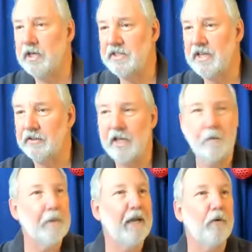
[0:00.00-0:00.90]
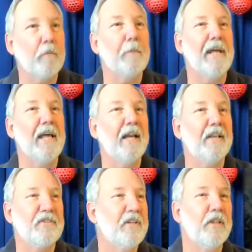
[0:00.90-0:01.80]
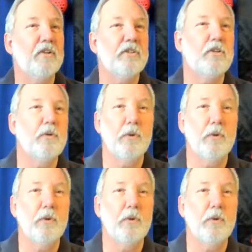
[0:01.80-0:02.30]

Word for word: and it's held down by a rubber band. I guess the other two